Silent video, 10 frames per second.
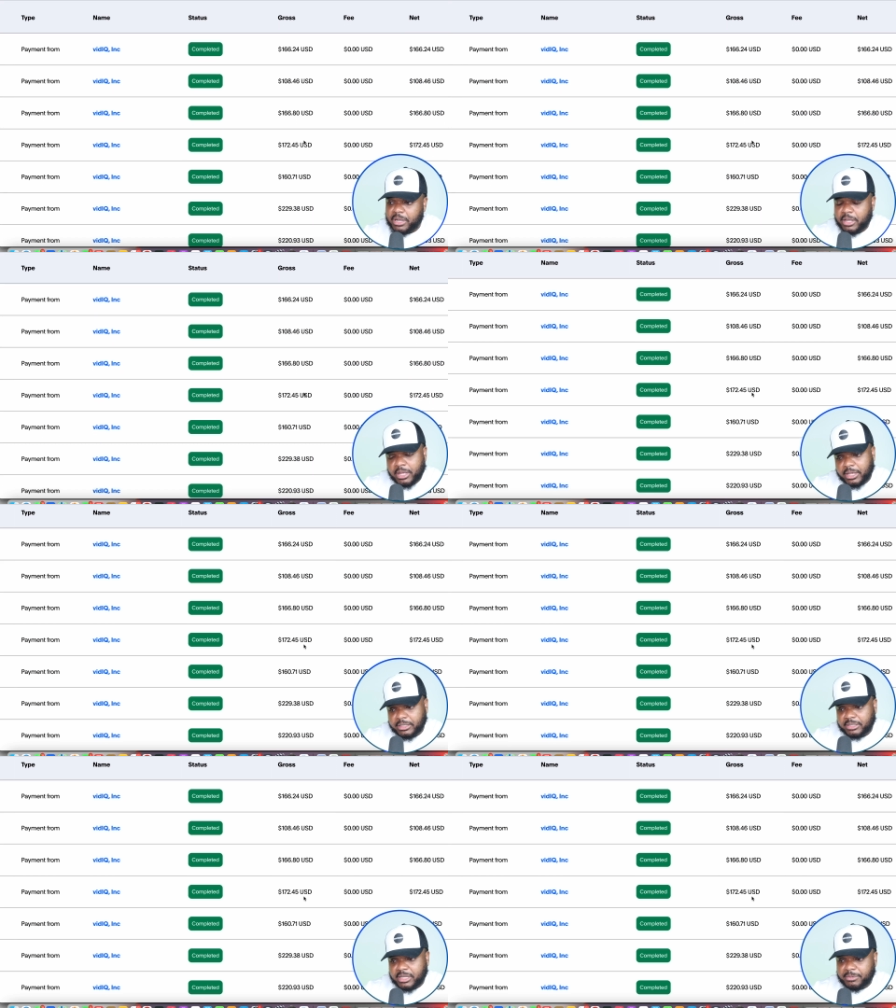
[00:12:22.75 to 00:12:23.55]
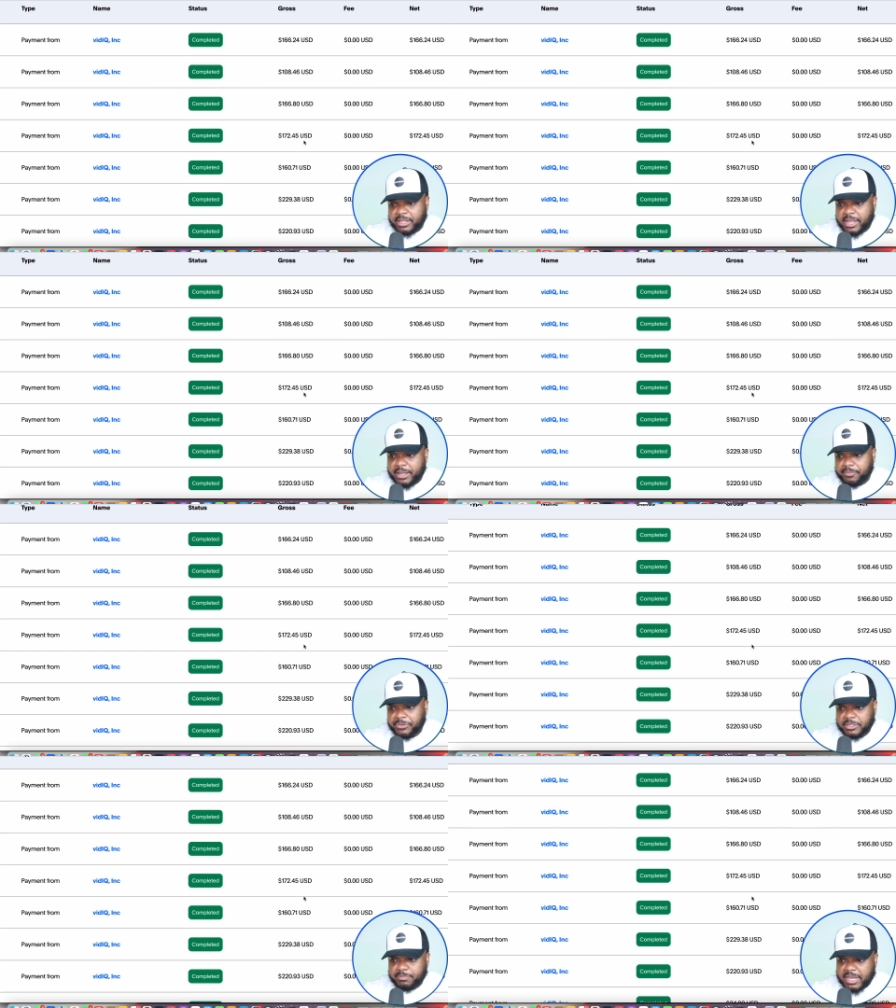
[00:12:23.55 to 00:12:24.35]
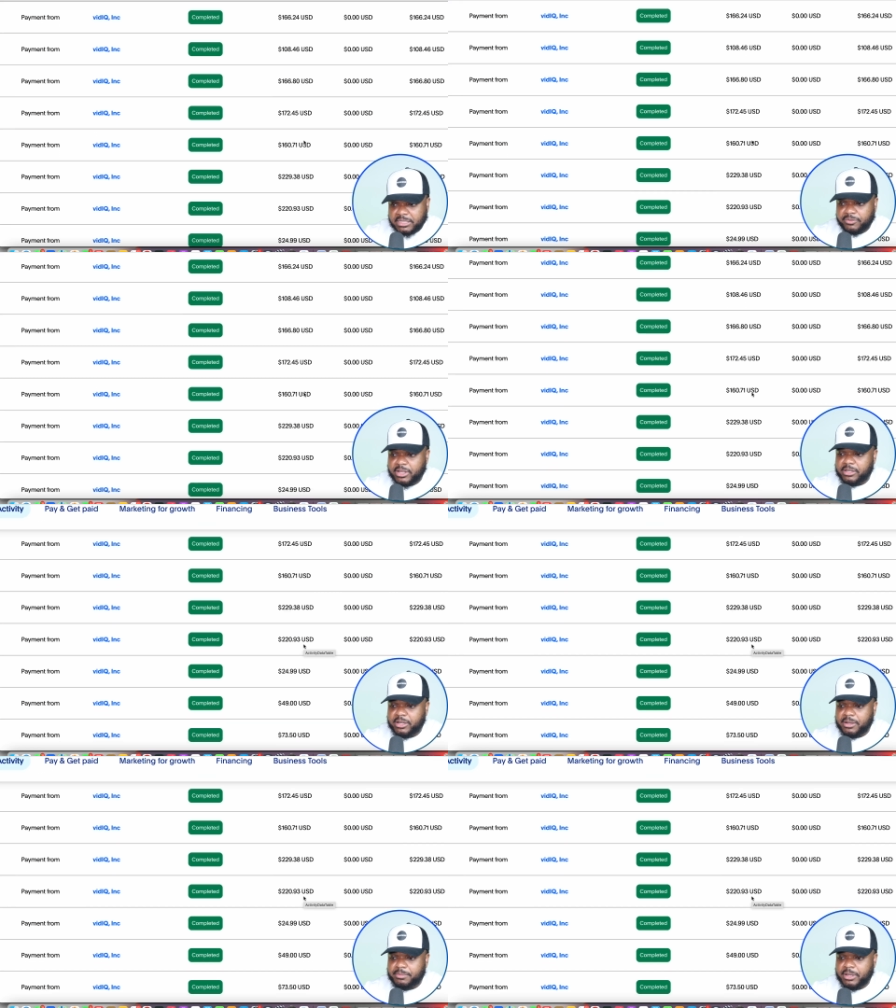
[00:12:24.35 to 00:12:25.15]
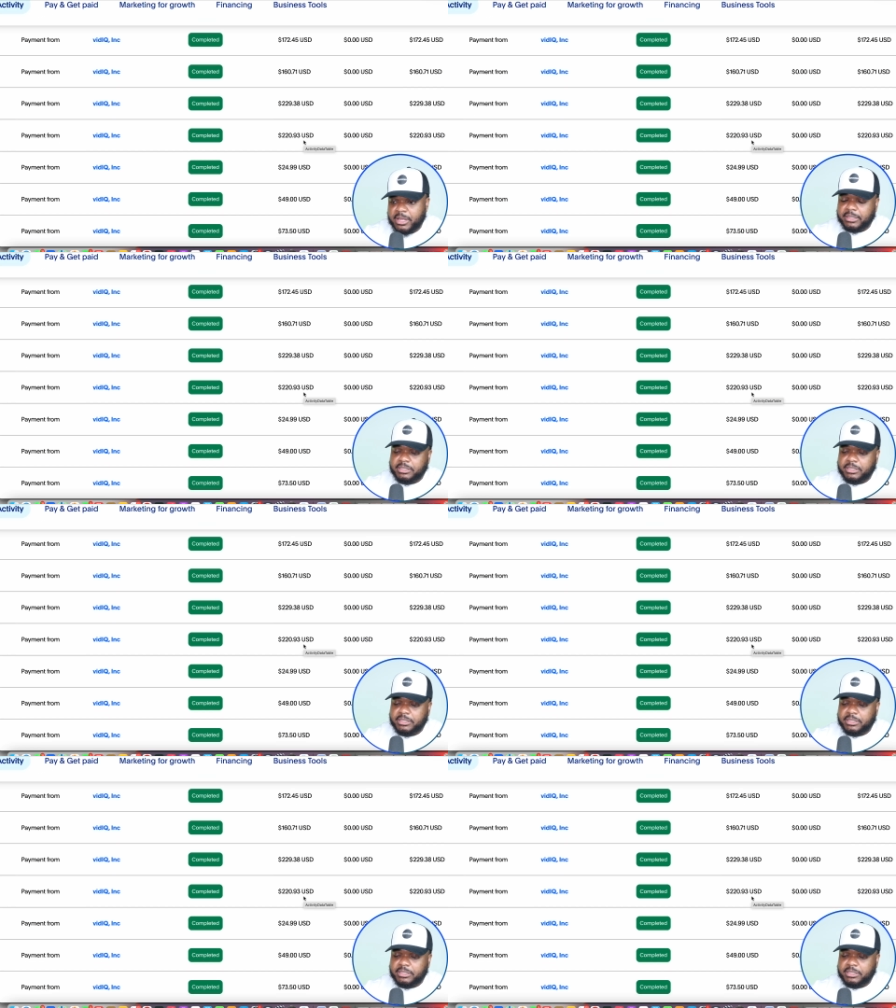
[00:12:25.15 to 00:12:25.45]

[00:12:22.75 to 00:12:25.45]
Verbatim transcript: but at the same time, it's passive income.